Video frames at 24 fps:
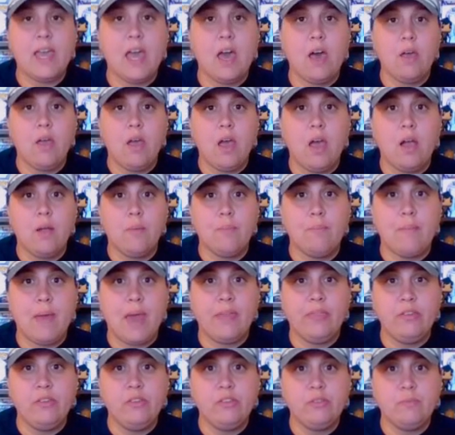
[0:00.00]
out um,
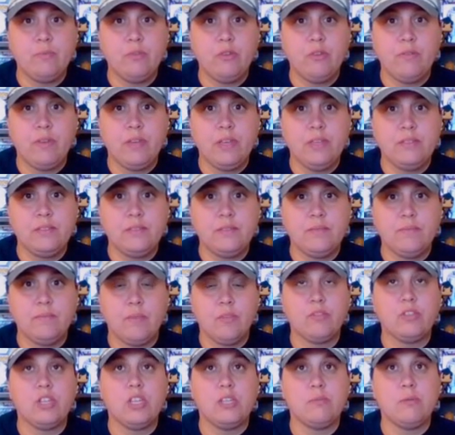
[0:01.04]
Matthew's Movies,
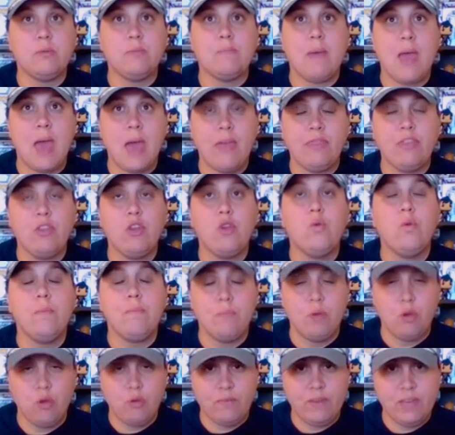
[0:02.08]
excuse me, Matthew
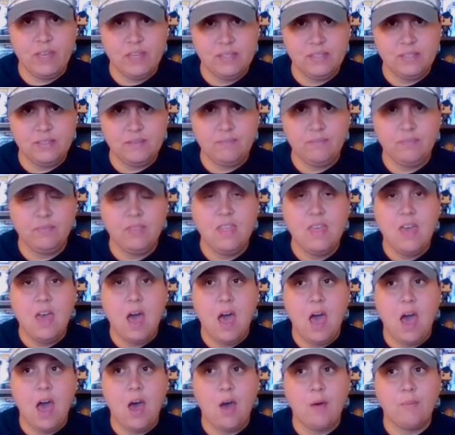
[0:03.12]
Movies,
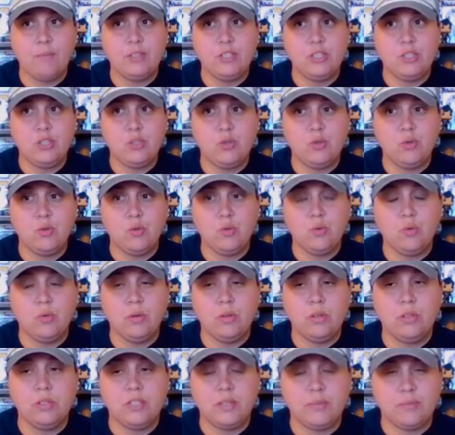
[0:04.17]
um, to
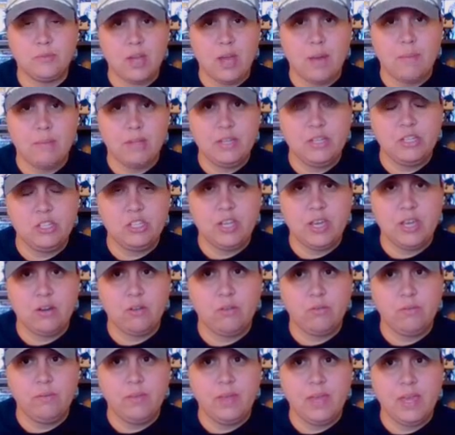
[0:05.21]
subscribe to his
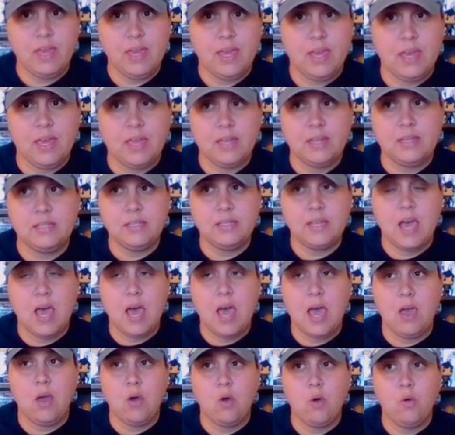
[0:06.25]
channel, and
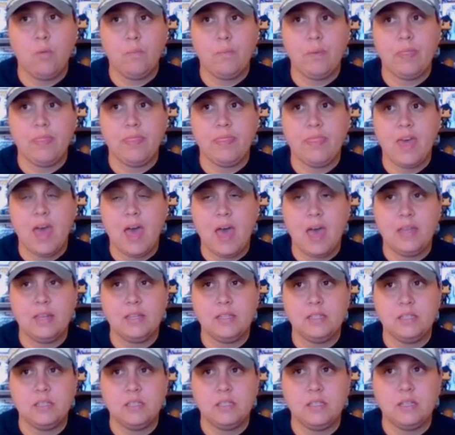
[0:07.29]
I hope
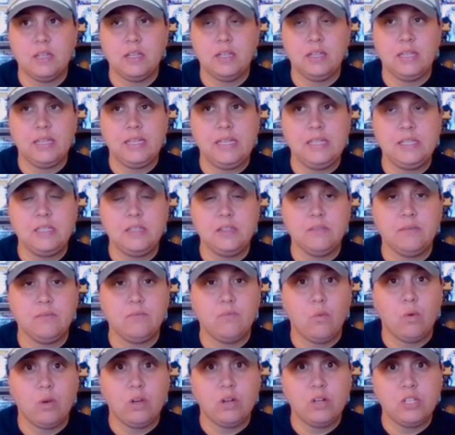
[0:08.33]
that at least
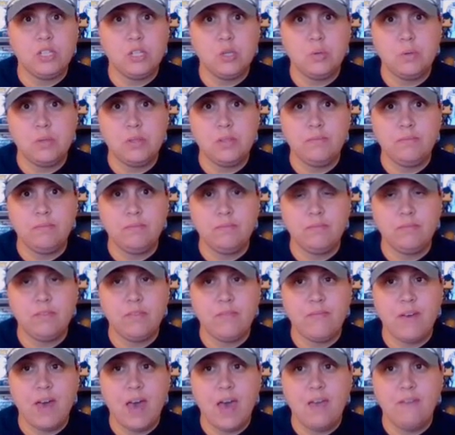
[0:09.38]
one or two of the
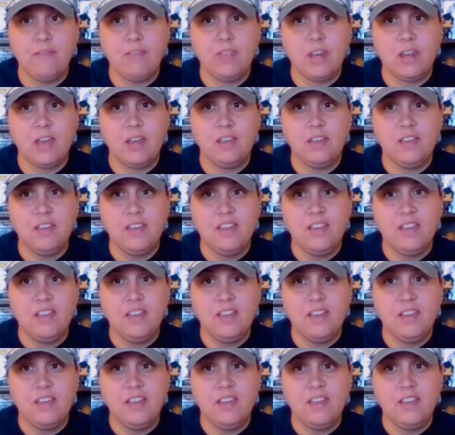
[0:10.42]
five that I